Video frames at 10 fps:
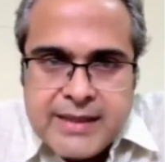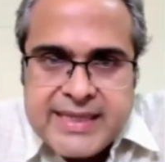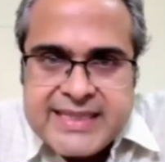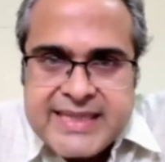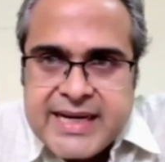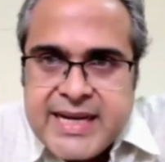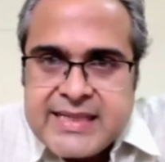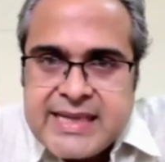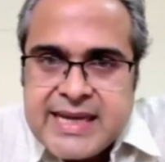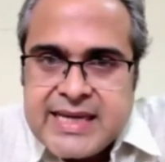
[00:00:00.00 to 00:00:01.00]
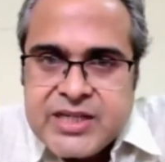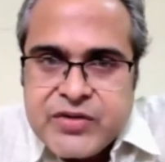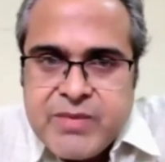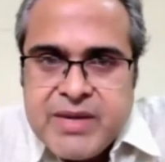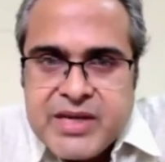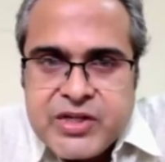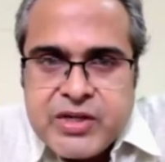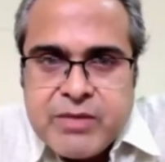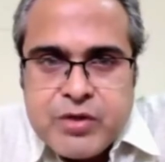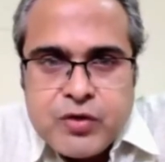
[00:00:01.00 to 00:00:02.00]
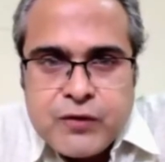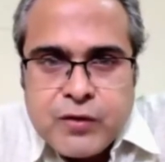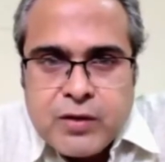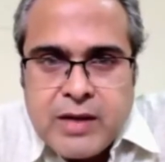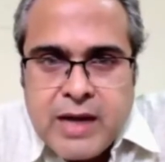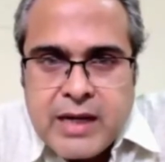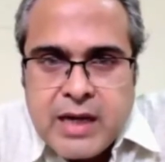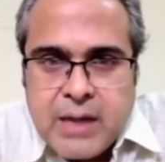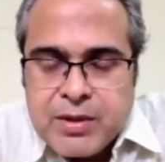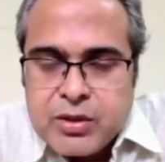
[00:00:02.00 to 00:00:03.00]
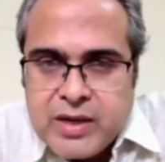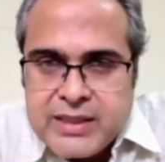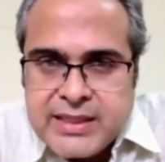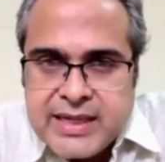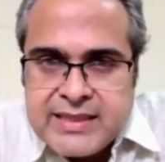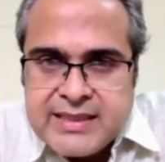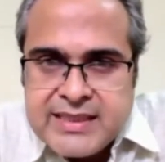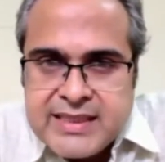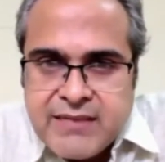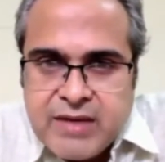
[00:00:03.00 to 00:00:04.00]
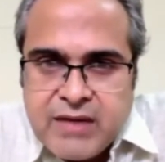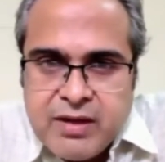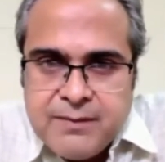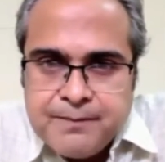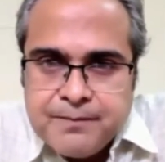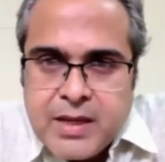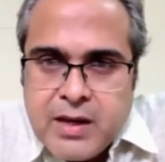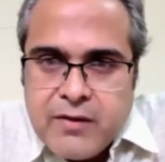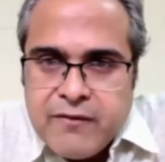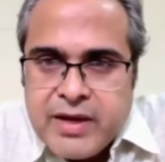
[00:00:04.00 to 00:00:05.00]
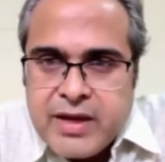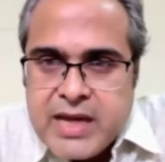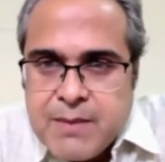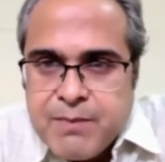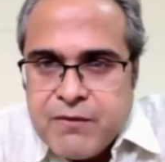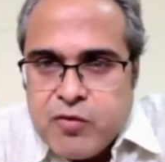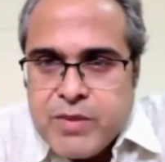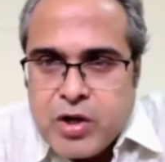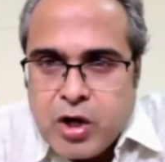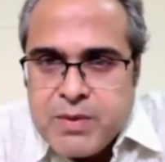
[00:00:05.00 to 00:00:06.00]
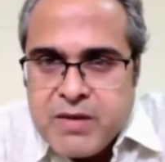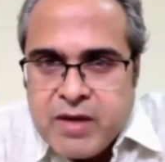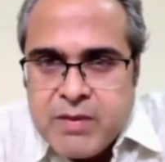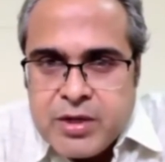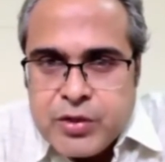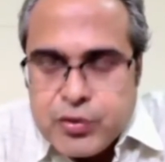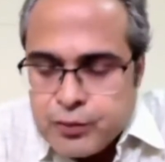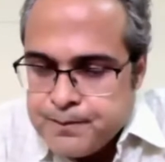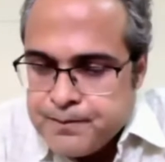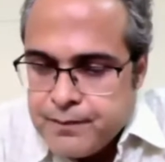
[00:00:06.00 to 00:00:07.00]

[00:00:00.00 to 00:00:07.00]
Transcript: This technique is extremely useful at upper thoracic and C7 level, where AP view may not be available to you.